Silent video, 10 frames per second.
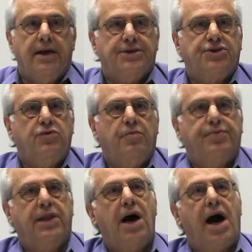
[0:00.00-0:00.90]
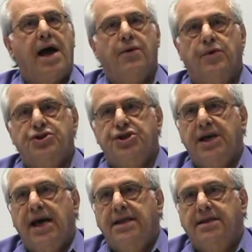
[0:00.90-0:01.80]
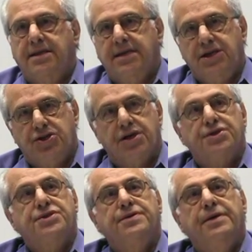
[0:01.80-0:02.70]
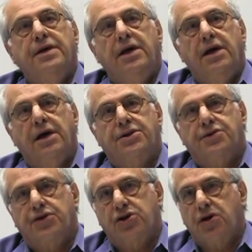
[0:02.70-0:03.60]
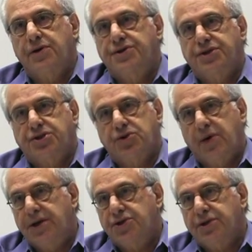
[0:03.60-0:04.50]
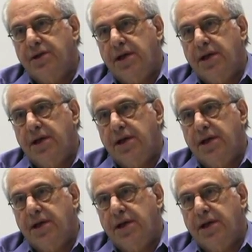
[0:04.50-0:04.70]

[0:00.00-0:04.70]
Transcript: is to apply what she had to teach us to the current situation.